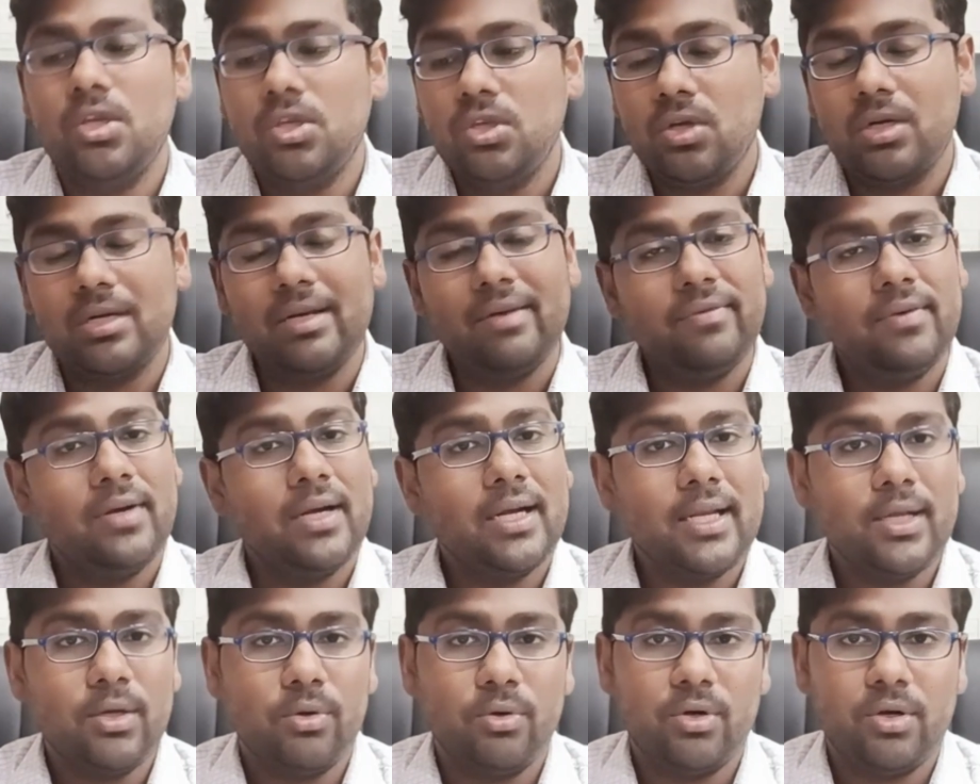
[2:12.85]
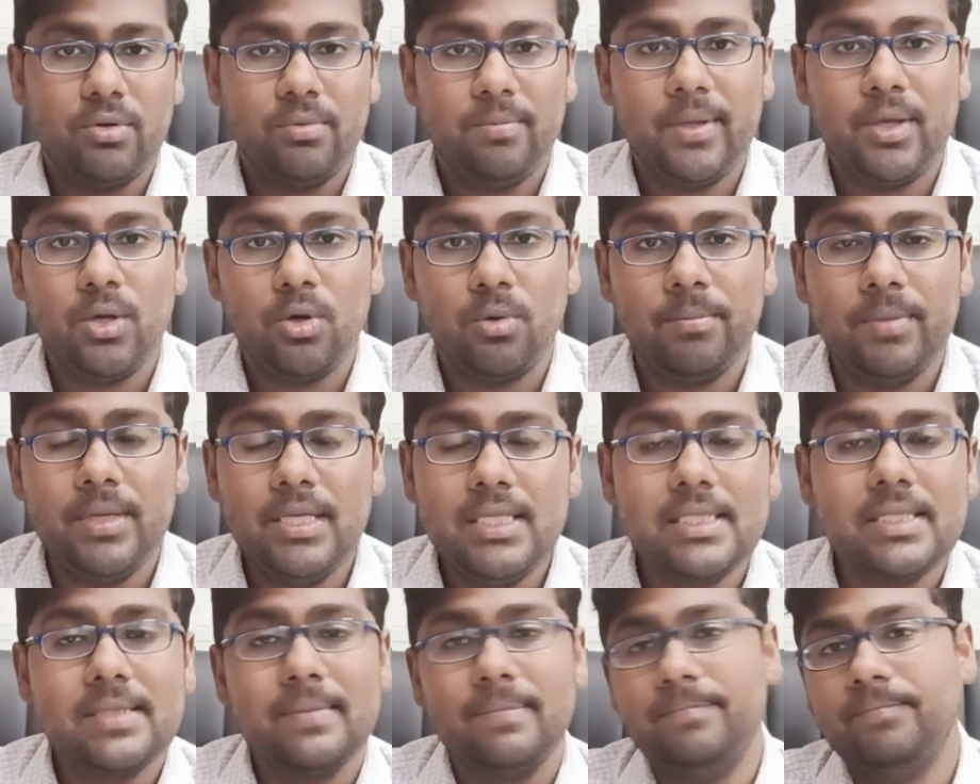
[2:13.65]
you're definitely going to be
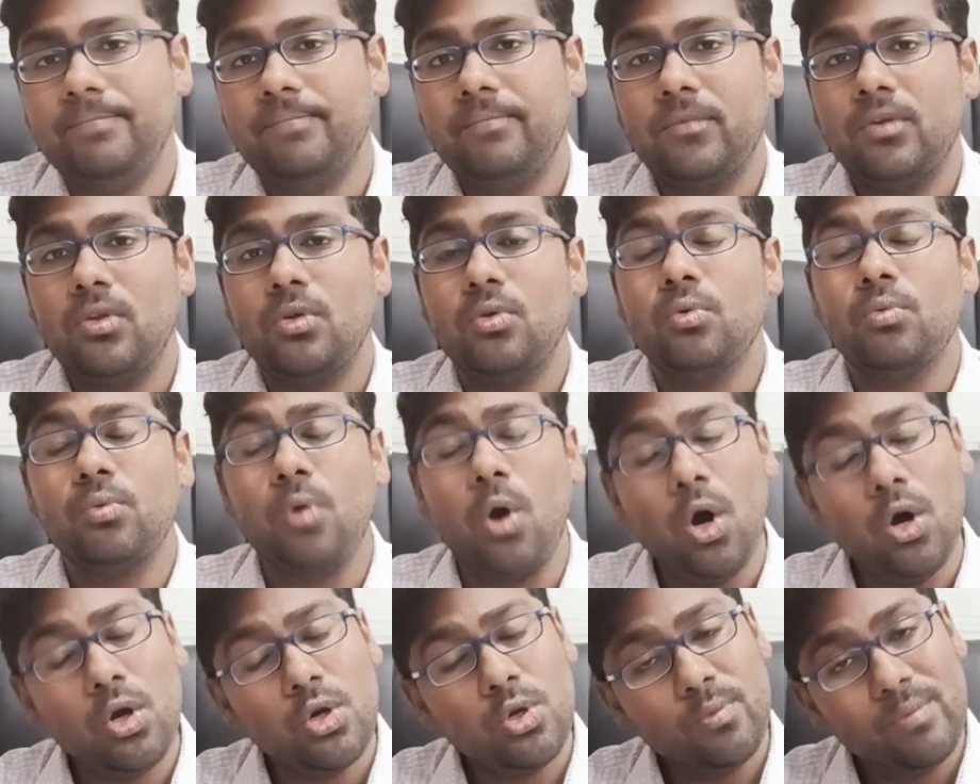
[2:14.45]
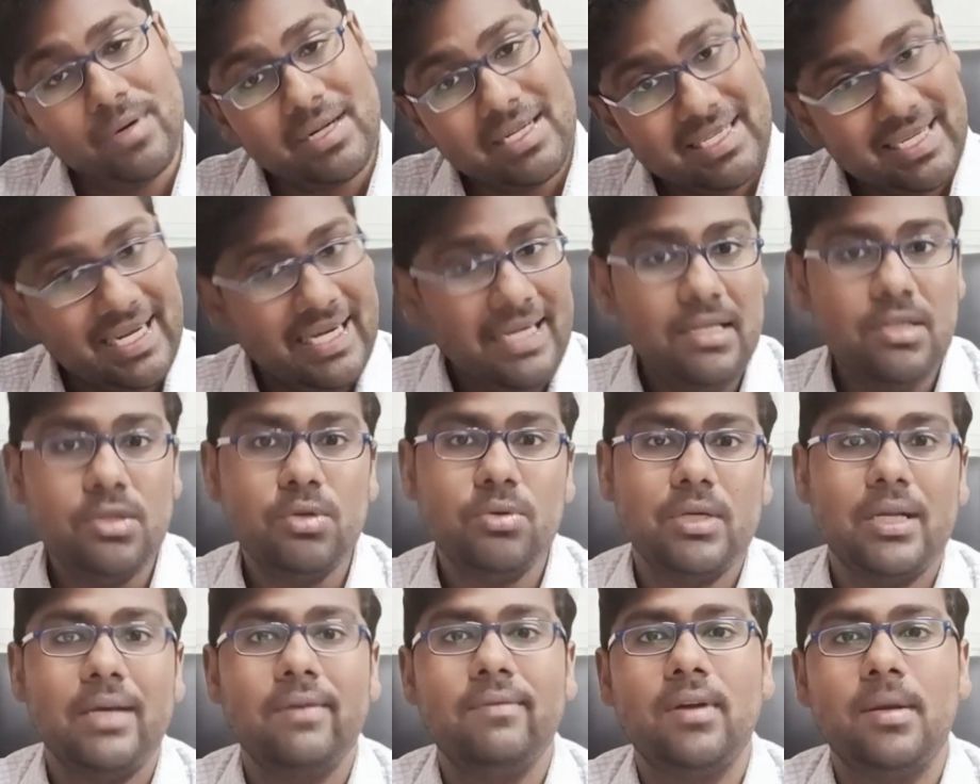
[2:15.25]
obese, you will tend
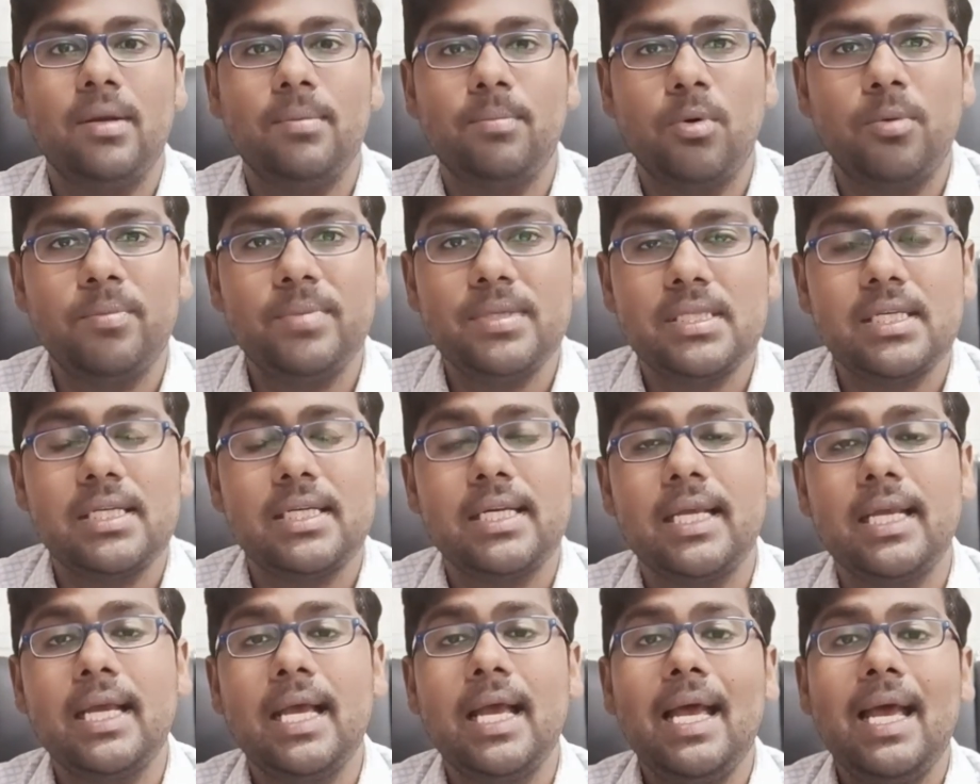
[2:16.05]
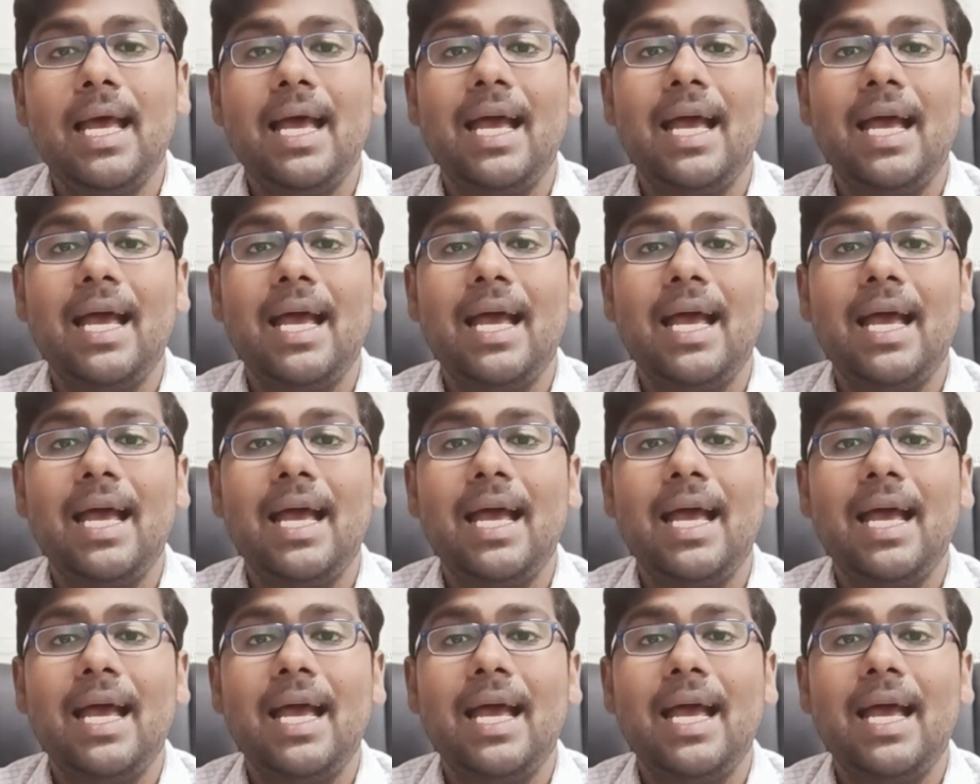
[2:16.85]
to develop obesity,